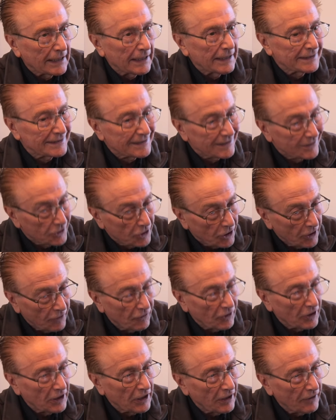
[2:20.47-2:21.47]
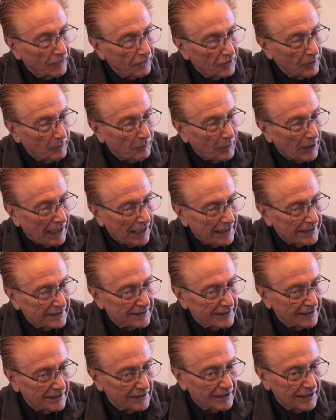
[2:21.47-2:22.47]
a certificate of
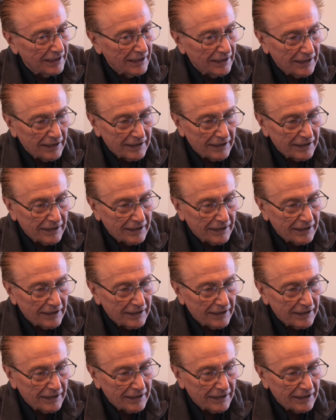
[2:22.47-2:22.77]
deposit,